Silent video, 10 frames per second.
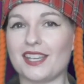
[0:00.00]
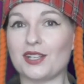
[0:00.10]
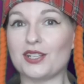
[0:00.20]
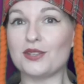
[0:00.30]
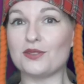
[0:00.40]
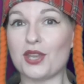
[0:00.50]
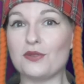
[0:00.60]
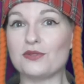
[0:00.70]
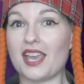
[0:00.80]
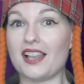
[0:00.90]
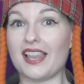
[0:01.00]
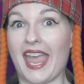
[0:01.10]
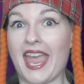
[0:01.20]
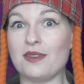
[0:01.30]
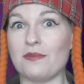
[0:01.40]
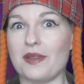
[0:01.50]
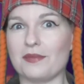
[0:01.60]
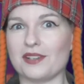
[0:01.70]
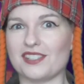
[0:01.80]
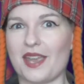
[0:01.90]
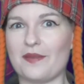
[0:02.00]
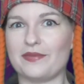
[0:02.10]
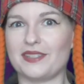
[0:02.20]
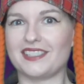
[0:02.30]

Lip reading: include hotel and membership.